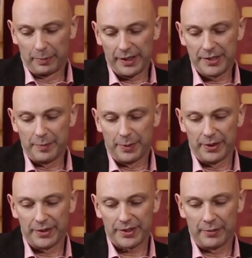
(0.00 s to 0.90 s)
the police
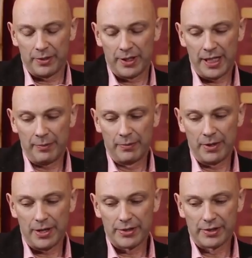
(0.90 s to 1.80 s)
reports, and what happened
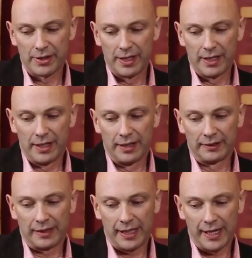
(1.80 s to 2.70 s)
was
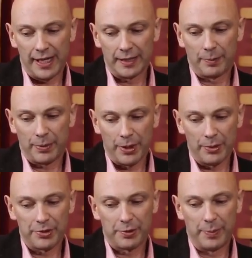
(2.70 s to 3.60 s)
they had
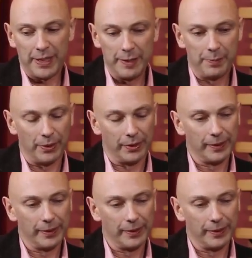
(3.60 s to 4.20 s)
approached people